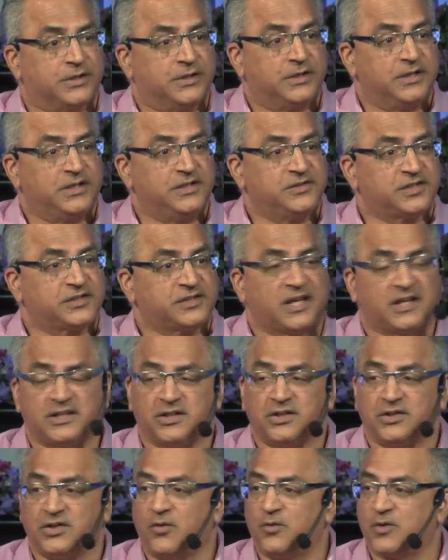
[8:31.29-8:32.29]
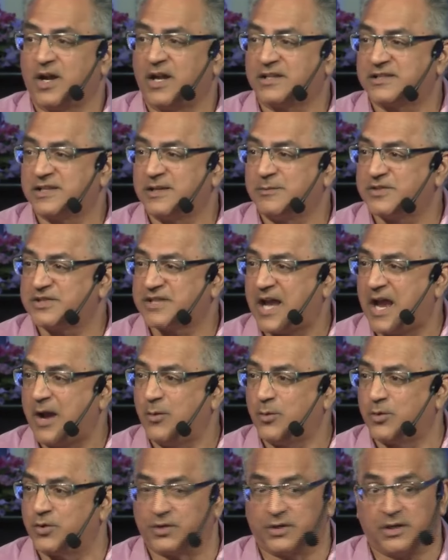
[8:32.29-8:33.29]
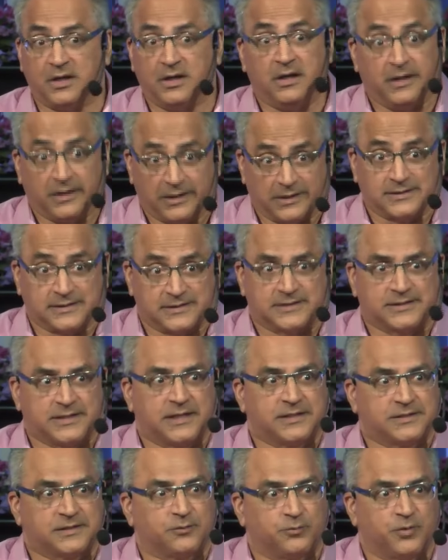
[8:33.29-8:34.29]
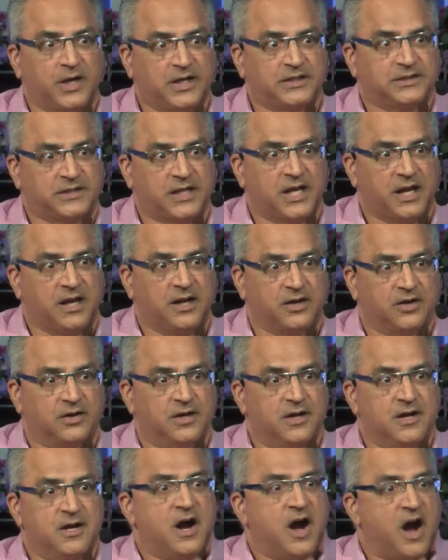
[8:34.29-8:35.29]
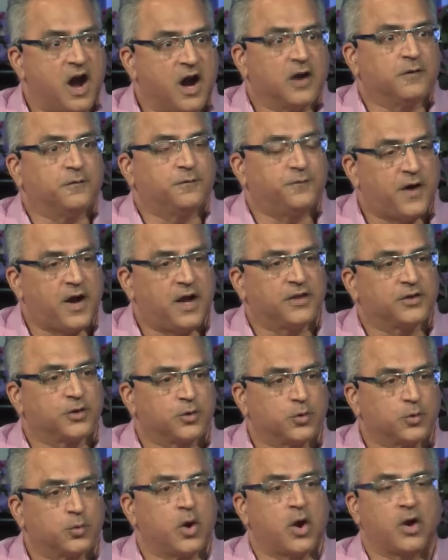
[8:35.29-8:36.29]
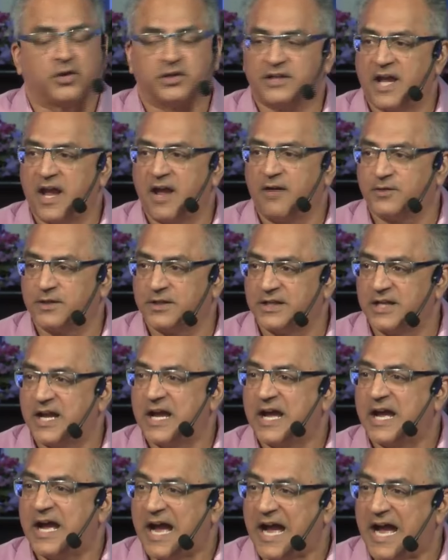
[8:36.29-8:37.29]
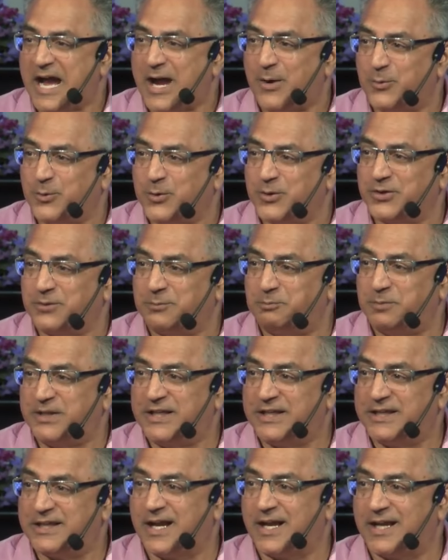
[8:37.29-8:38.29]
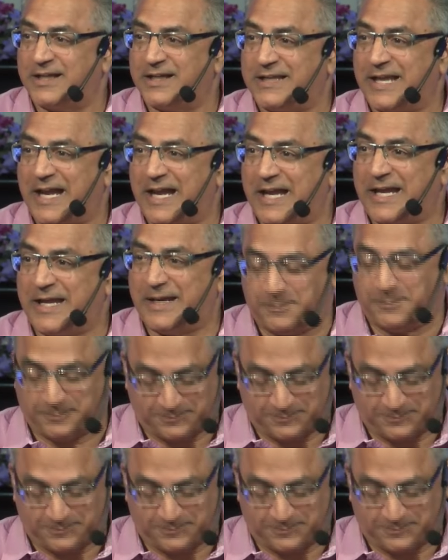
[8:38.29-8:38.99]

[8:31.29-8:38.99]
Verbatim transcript: He says, How do you know God's name is Howard? Because it says it right there. Our Father who art in heaven, Howard be thy name.